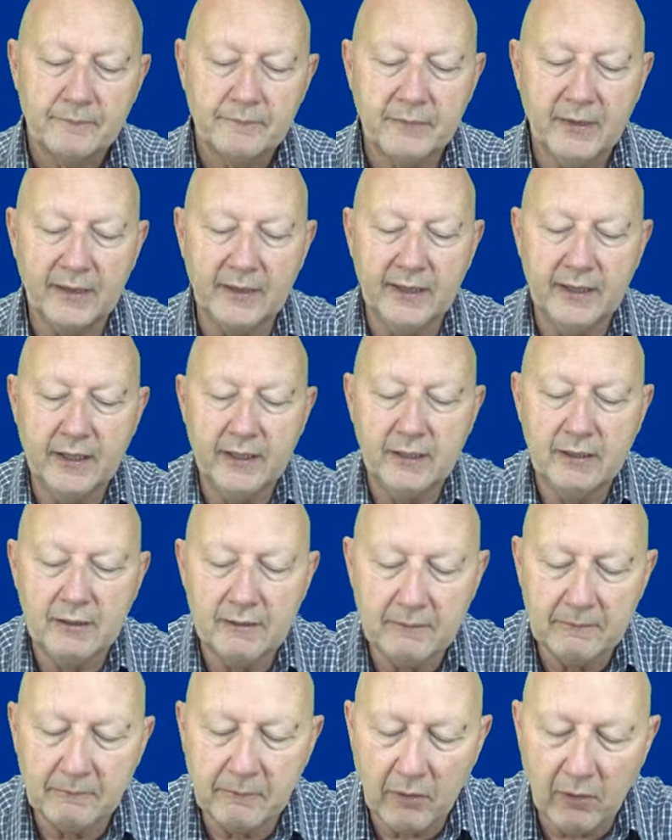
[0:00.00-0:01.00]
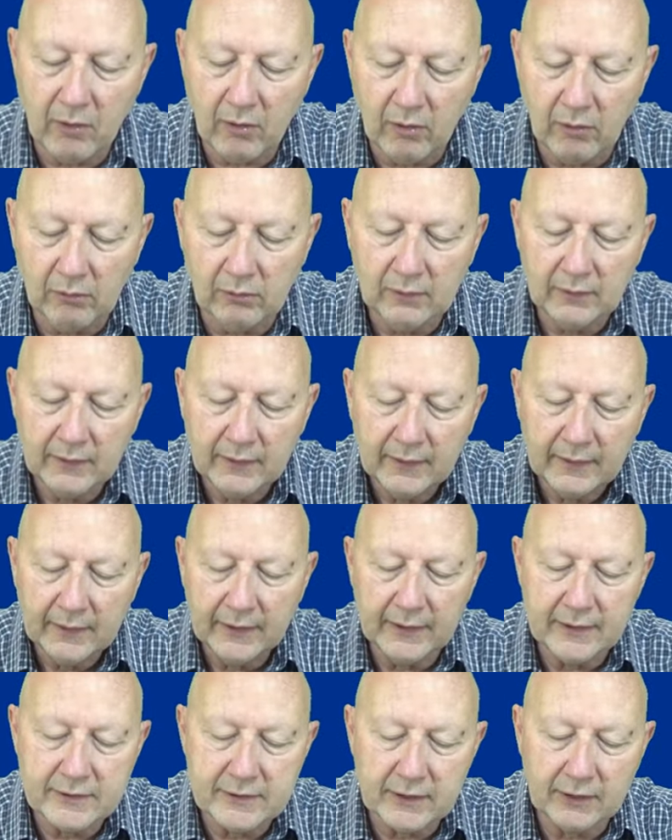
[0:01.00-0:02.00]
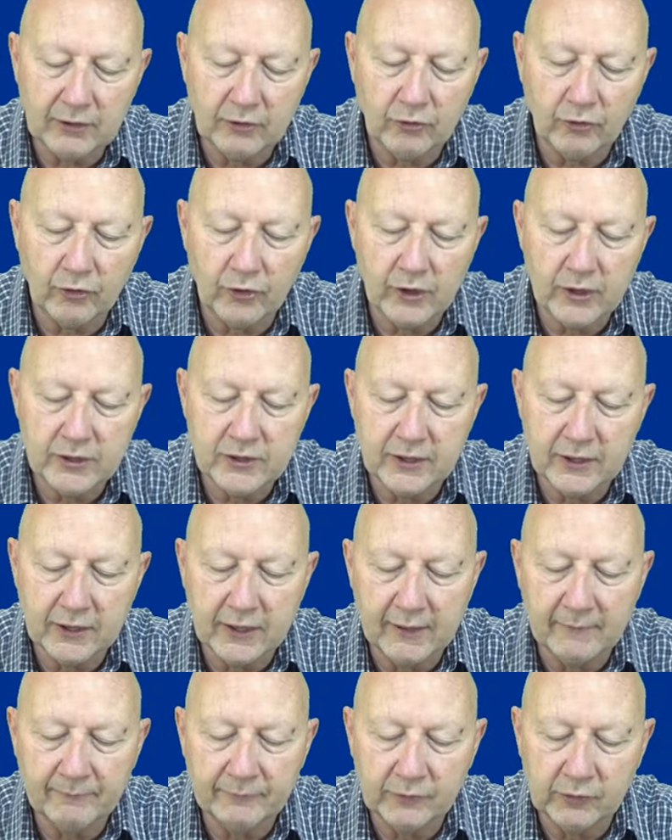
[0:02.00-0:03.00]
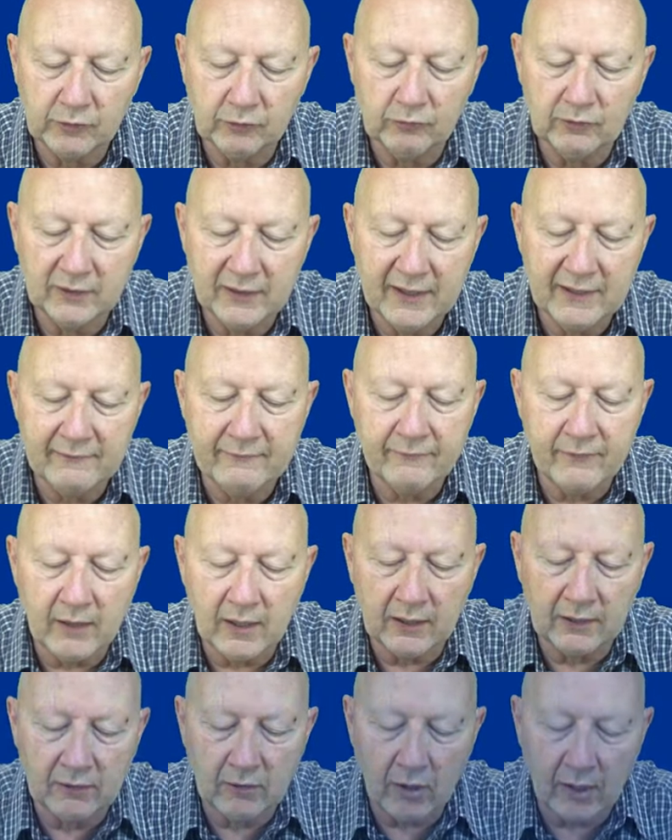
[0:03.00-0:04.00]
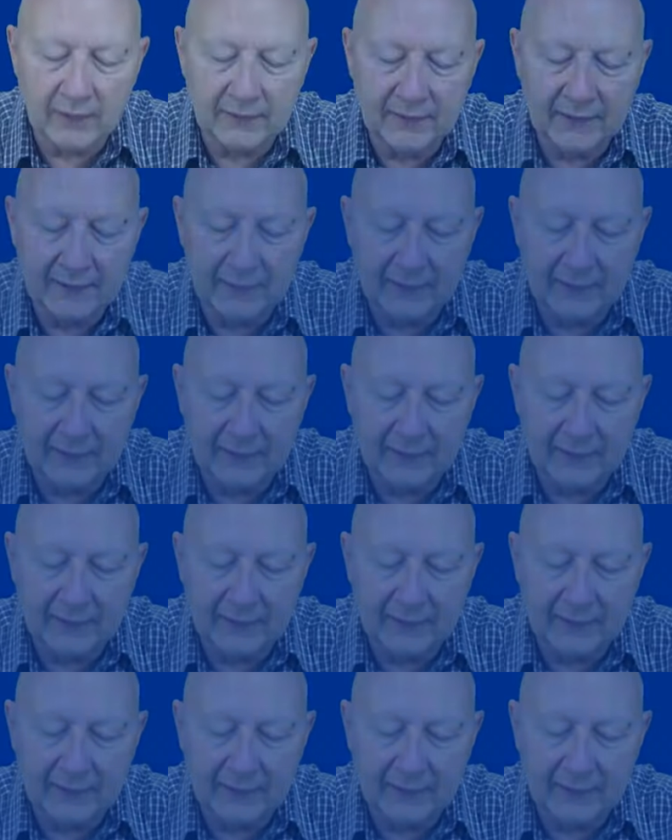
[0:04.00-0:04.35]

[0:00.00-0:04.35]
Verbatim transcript: But here, Paul is encouraging them to live a godly